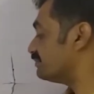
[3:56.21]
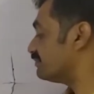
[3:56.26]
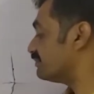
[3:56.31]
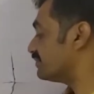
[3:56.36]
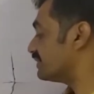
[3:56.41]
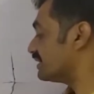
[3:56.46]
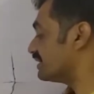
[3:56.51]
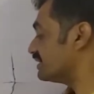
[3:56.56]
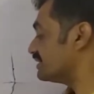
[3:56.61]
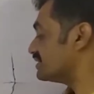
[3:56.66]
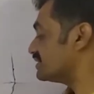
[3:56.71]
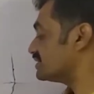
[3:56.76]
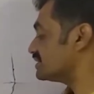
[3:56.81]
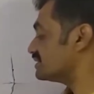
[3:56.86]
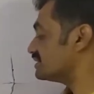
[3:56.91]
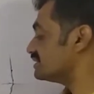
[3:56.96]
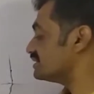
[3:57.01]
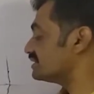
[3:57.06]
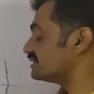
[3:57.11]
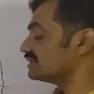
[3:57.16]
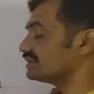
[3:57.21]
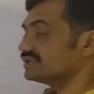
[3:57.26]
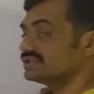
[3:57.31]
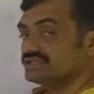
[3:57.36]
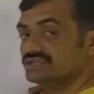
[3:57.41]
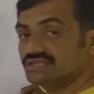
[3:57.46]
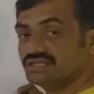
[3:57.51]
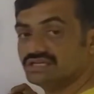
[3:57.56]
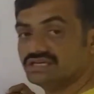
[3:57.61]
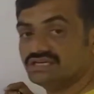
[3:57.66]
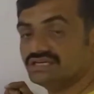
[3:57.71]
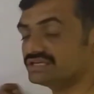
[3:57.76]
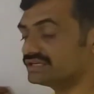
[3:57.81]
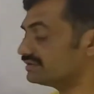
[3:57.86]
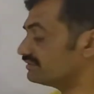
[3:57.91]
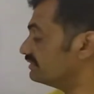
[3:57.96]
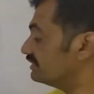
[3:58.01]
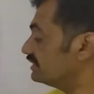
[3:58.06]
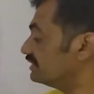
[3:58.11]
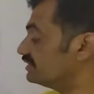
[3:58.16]
pressure in the
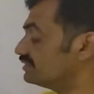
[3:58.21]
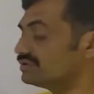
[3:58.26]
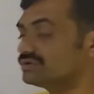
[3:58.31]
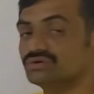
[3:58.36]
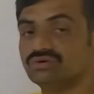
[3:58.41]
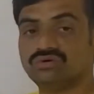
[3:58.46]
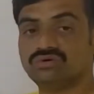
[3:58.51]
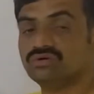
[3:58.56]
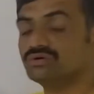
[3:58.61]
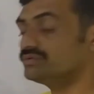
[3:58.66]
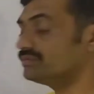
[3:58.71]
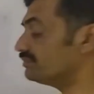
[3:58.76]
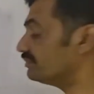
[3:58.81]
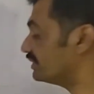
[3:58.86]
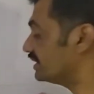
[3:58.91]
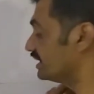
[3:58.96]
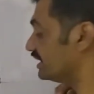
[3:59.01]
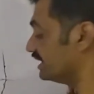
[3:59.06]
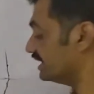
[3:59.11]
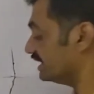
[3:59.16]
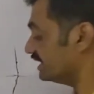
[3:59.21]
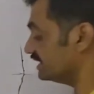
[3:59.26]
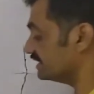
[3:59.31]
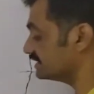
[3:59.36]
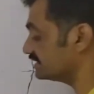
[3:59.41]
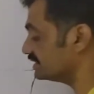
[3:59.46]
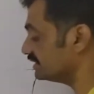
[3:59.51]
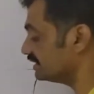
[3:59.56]
liquid drop is